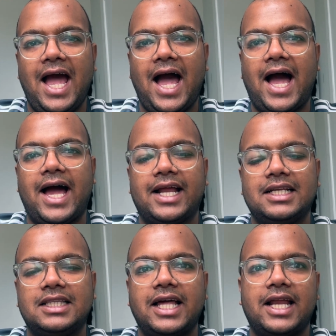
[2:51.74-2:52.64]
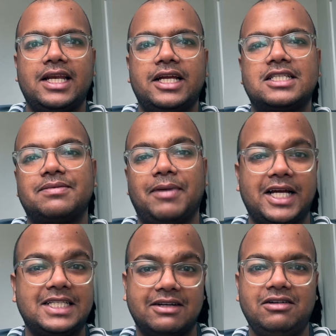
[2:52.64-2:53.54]
And then it's my
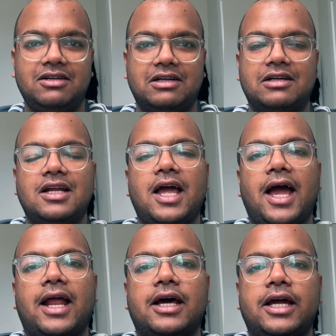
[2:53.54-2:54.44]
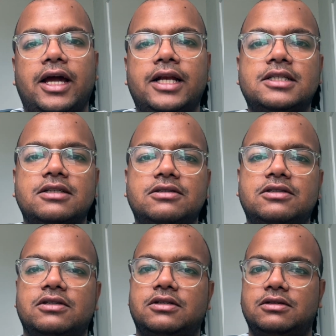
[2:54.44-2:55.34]
turn, and I entered
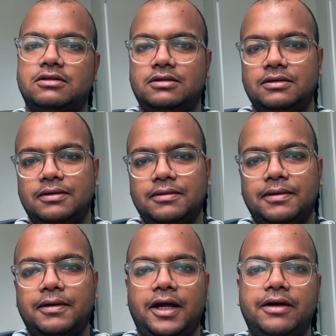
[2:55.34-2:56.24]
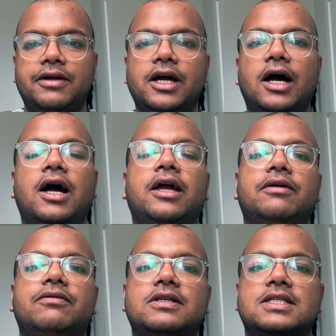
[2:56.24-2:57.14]
the area. I
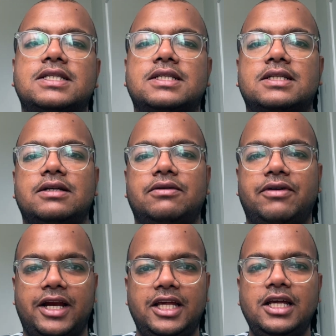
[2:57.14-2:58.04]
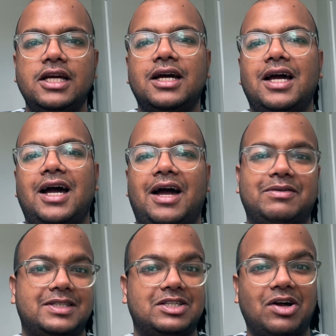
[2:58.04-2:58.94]
was ready. I
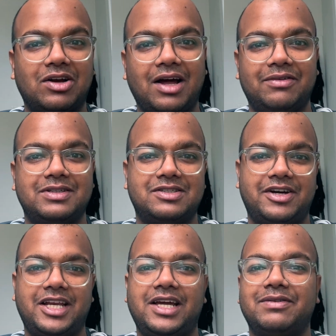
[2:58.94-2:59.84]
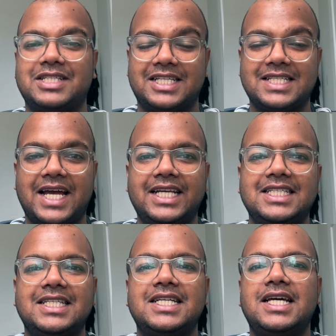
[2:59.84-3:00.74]
was ready. I was
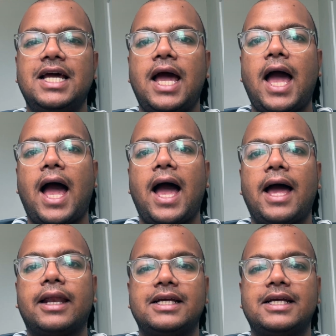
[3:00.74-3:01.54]
excited. And